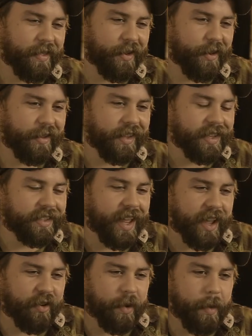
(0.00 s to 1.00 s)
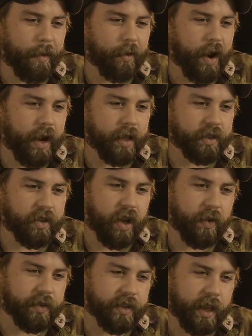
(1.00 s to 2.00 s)
The earliest I can remember writing a
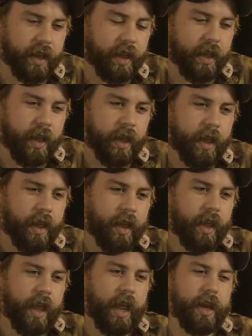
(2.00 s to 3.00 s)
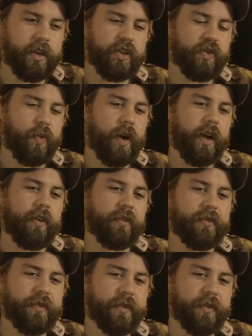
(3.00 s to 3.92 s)
song was like age 12.